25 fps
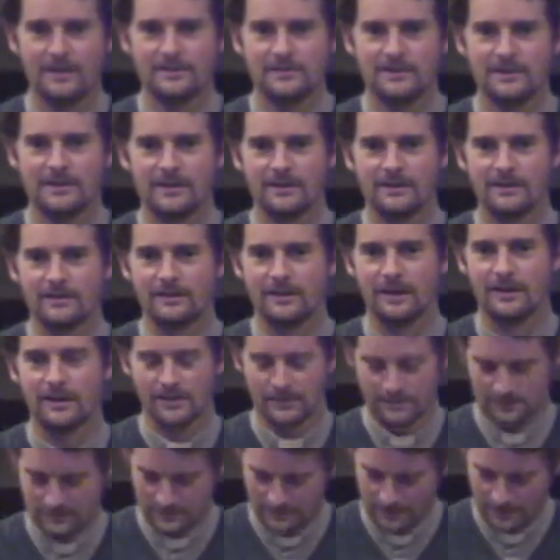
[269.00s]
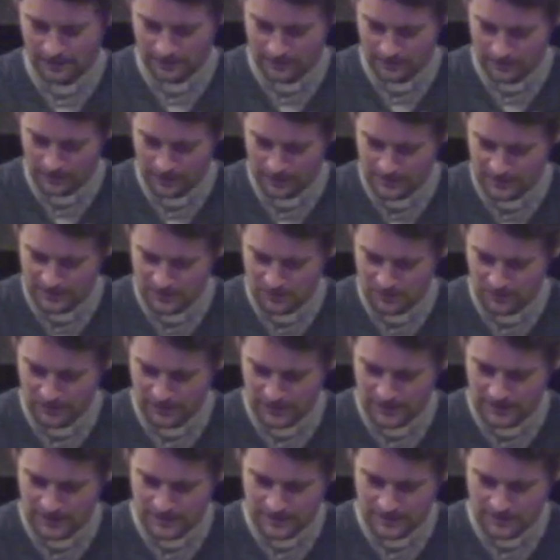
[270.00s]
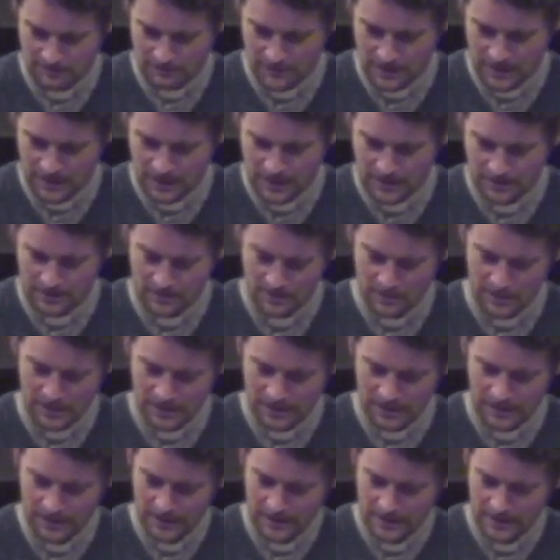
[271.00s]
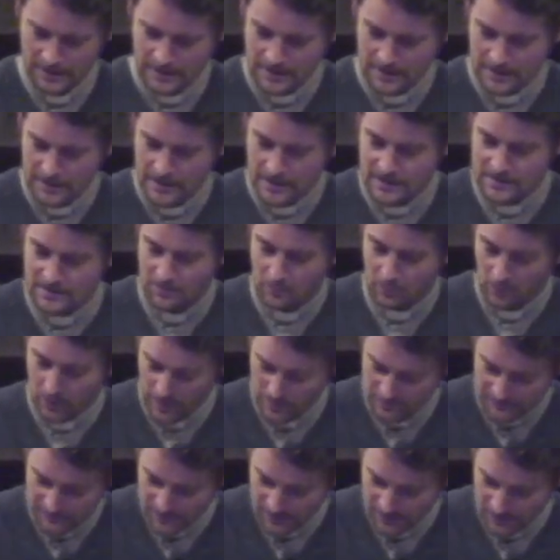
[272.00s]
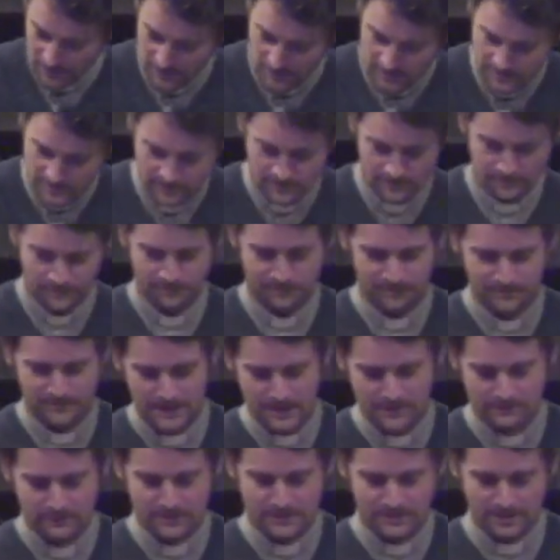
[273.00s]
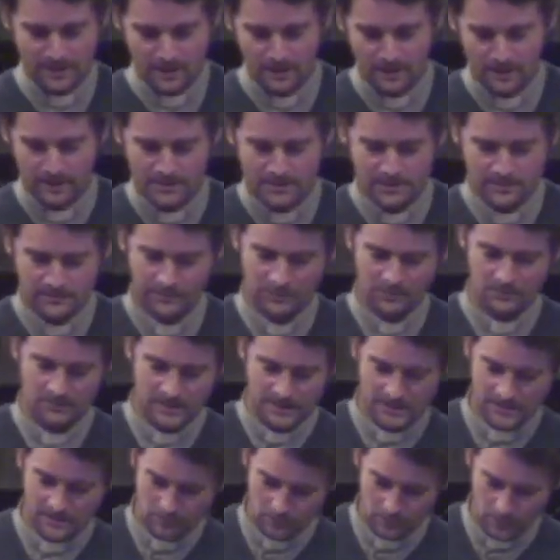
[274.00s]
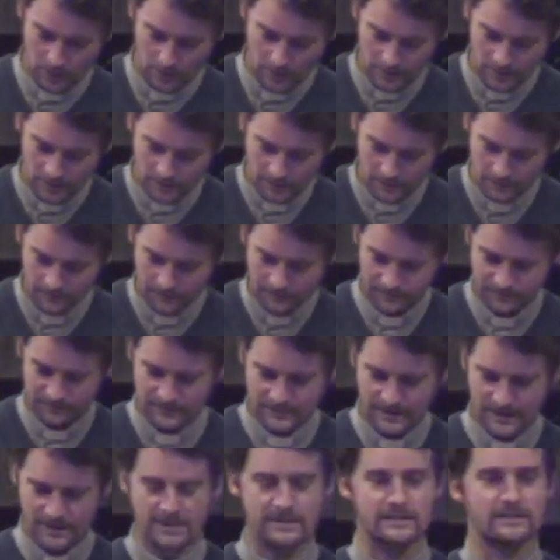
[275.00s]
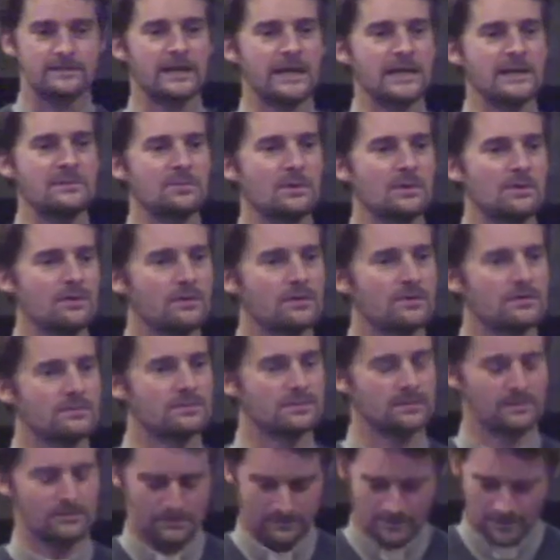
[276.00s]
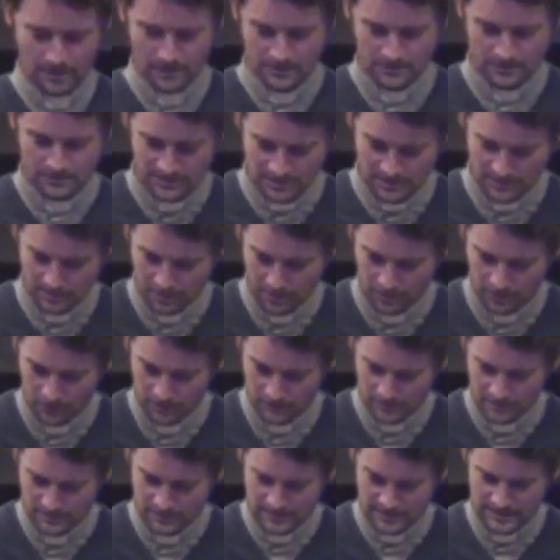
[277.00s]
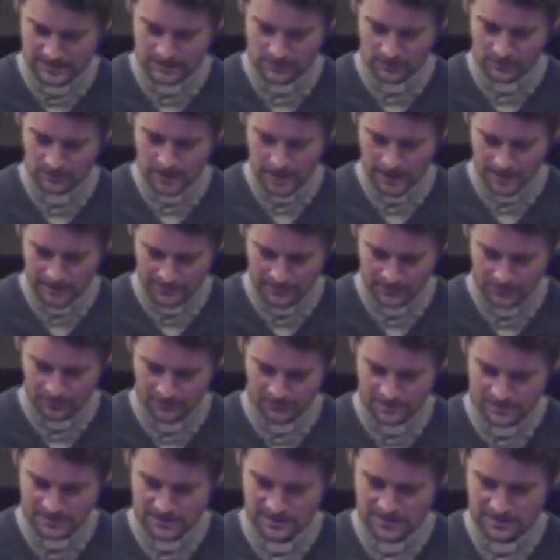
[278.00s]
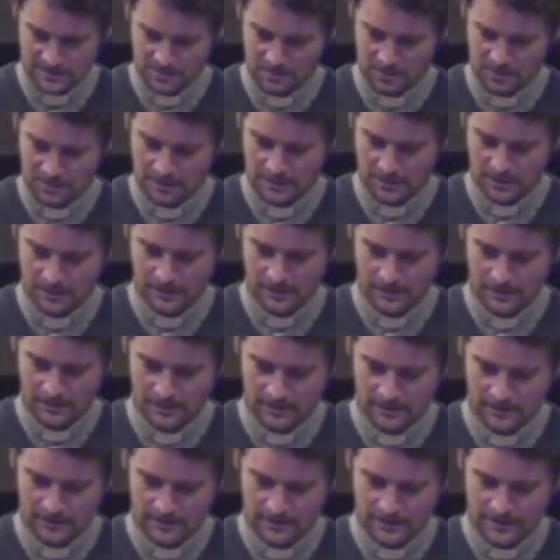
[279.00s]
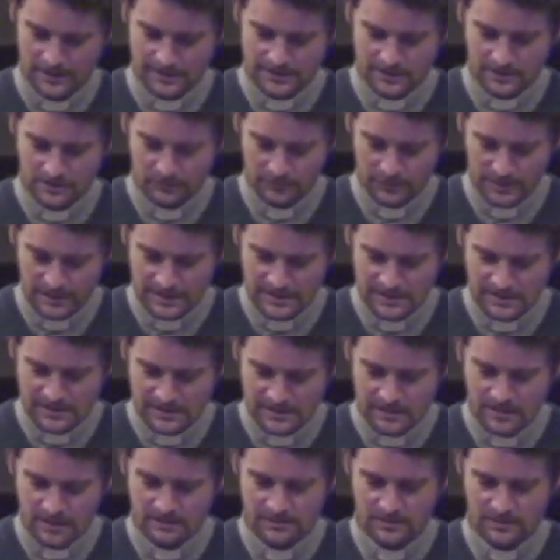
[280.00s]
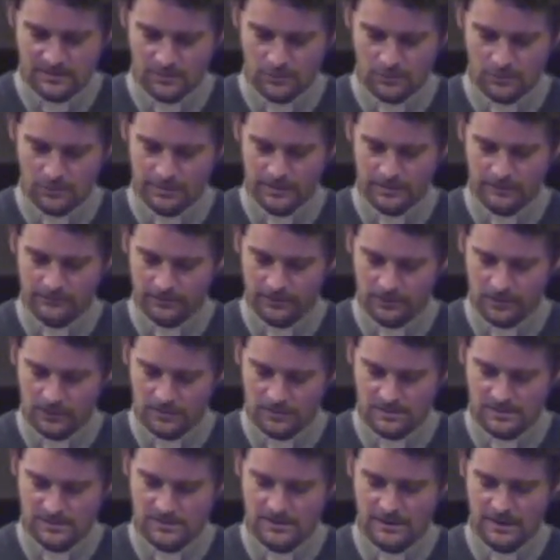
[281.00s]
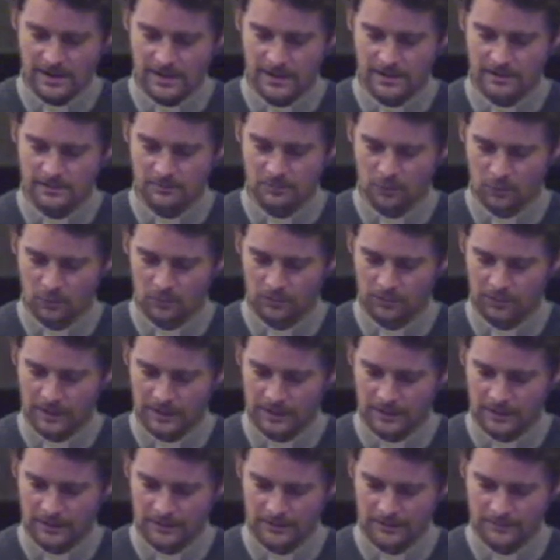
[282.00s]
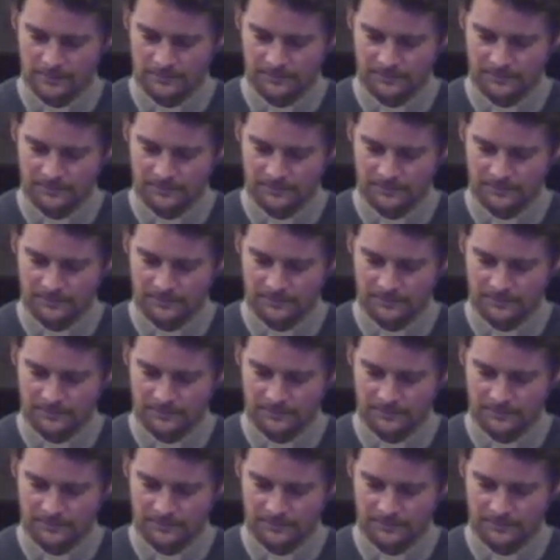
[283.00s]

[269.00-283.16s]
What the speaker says: Yeah, I quite enjoyed it. It's a man about his wife dies. He retires from his work. His neighborhood goes to pot. It's not how he wants it to be. It's a really sad story of loss and mourning.